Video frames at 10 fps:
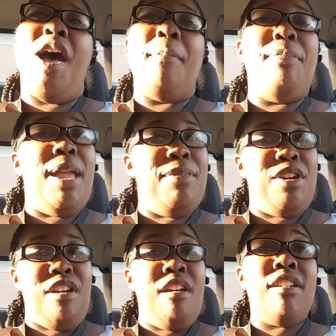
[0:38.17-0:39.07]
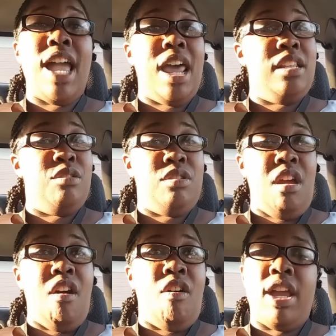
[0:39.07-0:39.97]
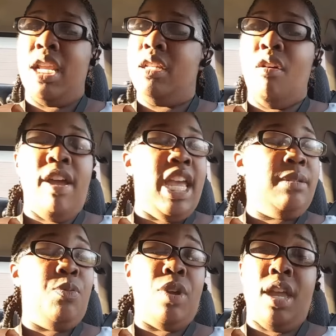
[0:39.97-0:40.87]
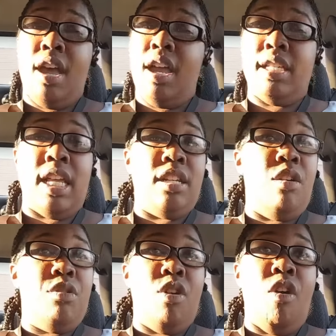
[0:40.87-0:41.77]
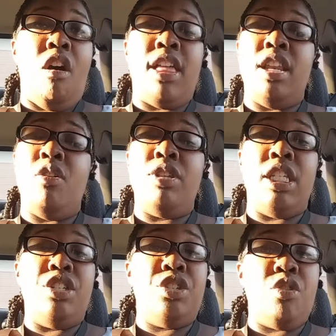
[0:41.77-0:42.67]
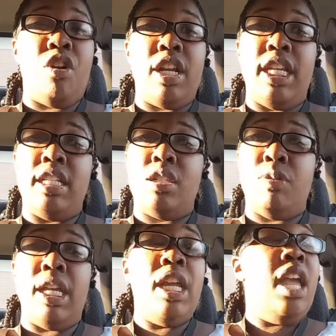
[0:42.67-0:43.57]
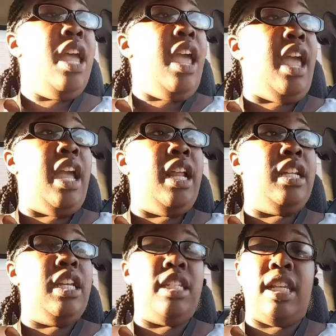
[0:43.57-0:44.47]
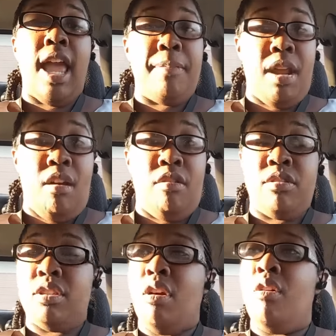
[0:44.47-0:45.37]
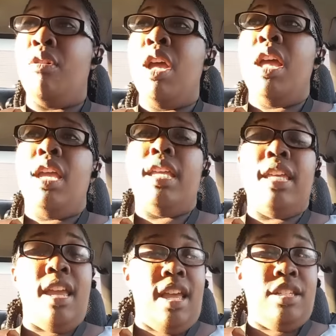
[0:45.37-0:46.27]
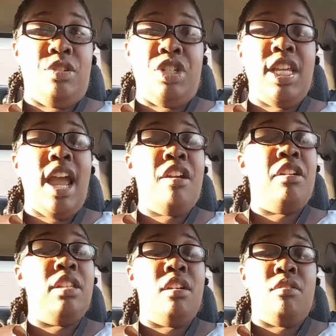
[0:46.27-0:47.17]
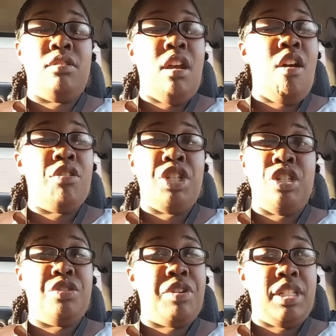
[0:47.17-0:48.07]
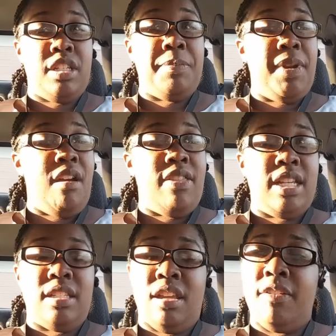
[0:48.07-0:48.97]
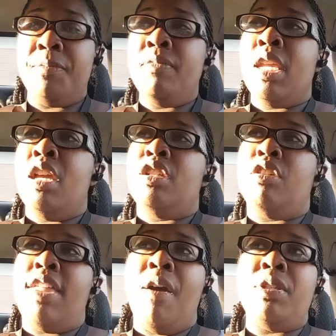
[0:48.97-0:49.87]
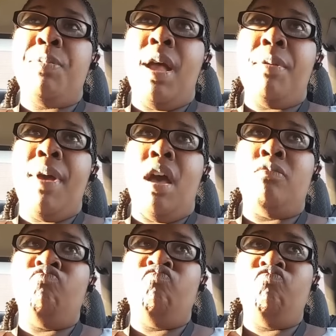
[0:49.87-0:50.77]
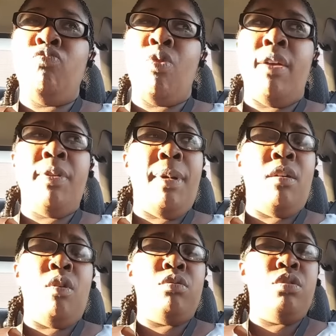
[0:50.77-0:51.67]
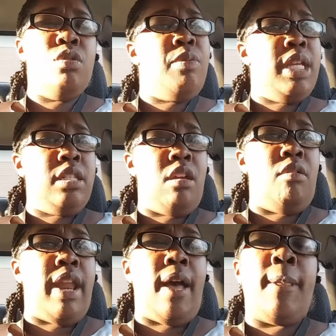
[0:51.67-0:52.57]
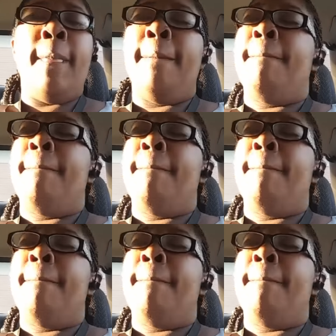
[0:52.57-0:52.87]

uh, baby girl got a little dog, and don't ask me what kind because I don't know. All I know is he's short, he's sweet, and he's a lap dog. So, yeah, so she got her little dog. She can dress up and all that stuff. So that was probably about, mm, roughly about two weeks ago now.